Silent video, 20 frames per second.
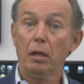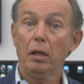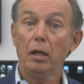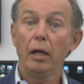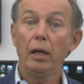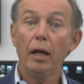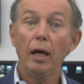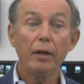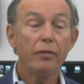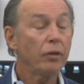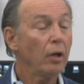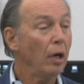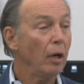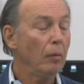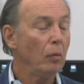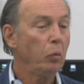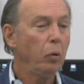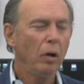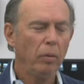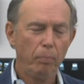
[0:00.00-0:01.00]
And I
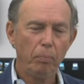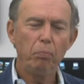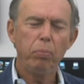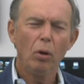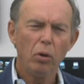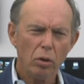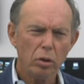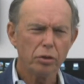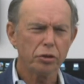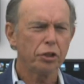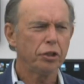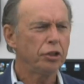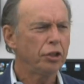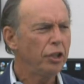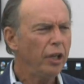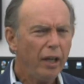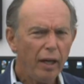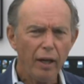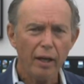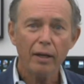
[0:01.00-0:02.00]
thought,
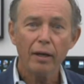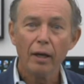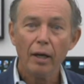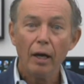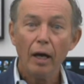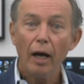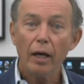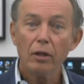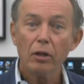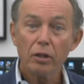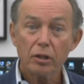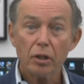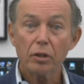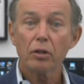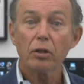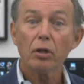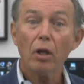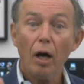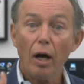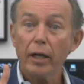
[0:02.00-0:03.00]
bullshit. I looked at
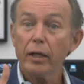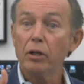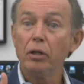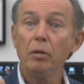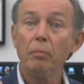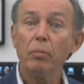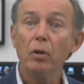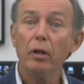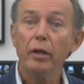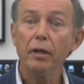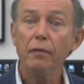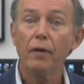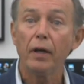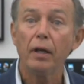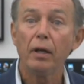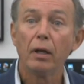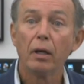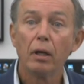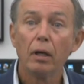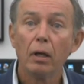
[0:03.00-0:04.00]
the law, I couldn't believe it.
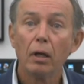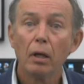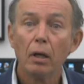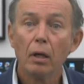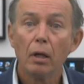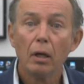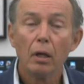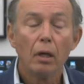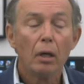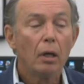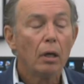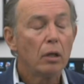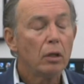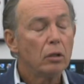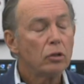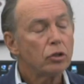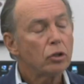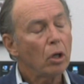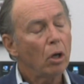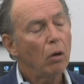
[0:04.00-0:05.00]

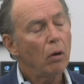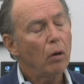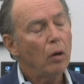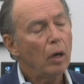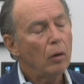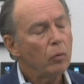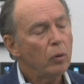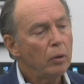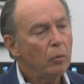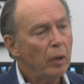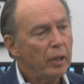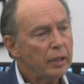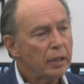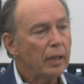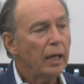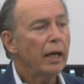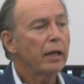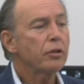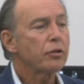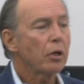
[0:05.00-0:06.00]
So we went to
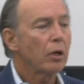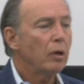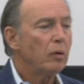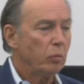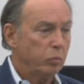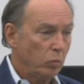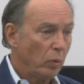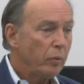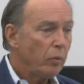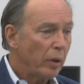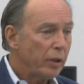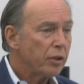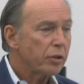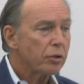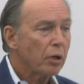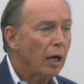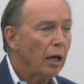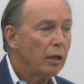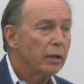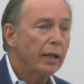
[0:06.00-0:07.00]
that, we went to
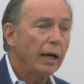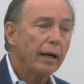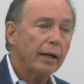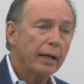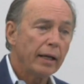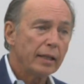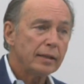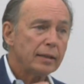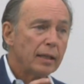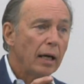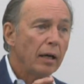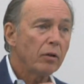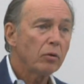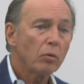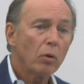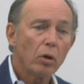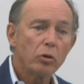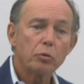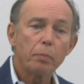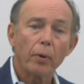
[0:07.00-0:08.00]
trial in that case down in
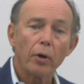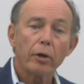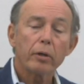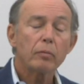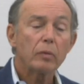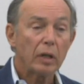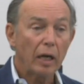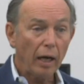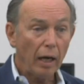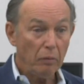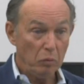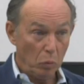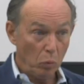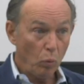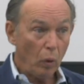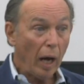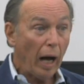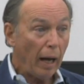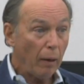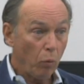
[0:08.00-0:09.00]
Roseburg, got,
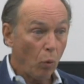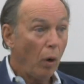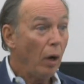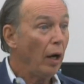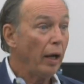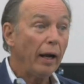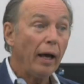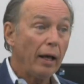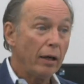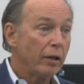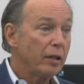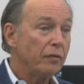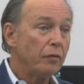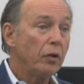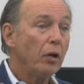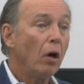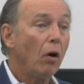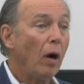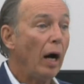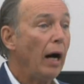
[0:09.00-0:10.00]
I won. I don't
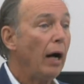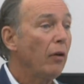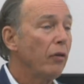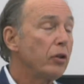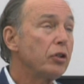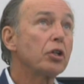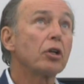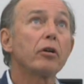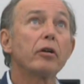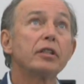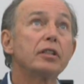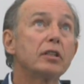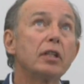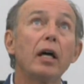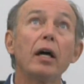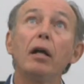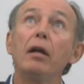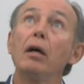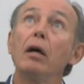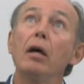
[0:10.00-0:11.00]
even know how. The jury
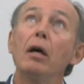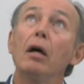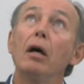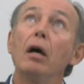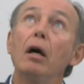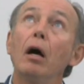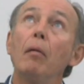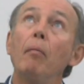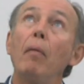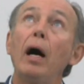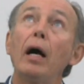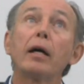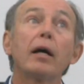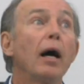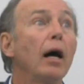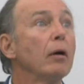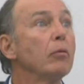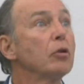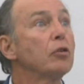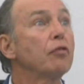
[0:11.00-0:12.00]
said my
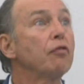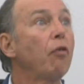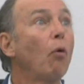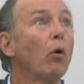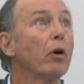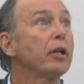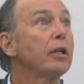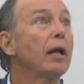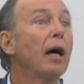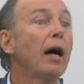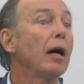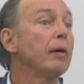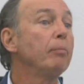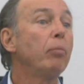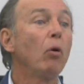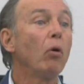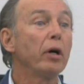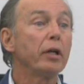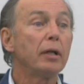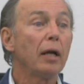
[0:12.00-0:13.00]
guy was
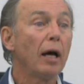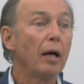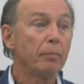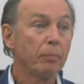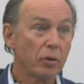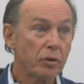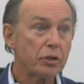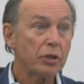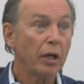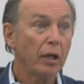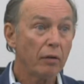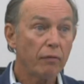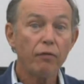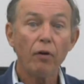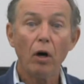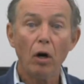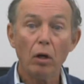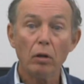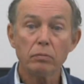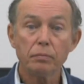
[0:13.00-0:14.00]
49.9% at
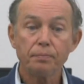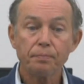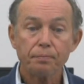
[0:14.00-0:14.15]
fault.